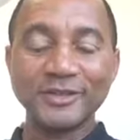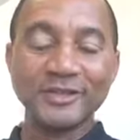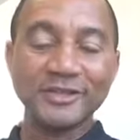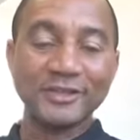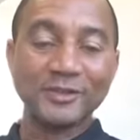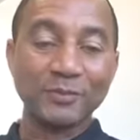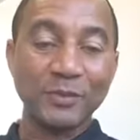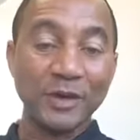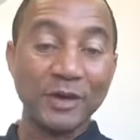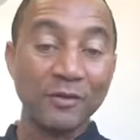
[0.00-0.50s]
this
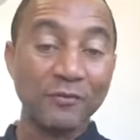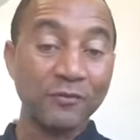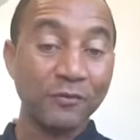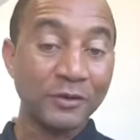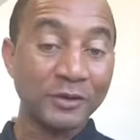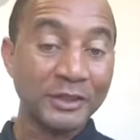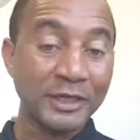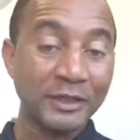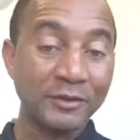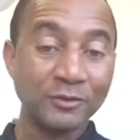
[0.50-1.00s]
is part of
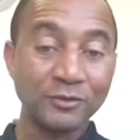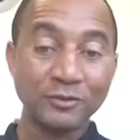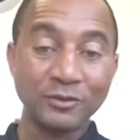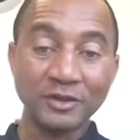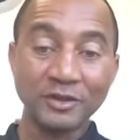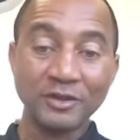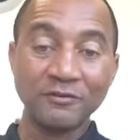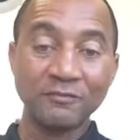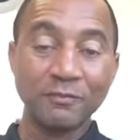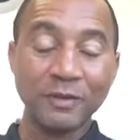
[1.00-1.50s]
what I do to
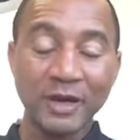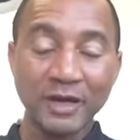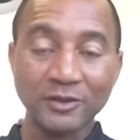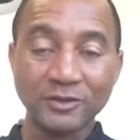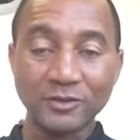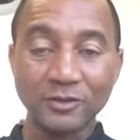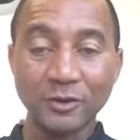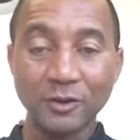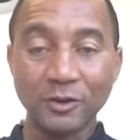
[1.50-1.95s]
give back to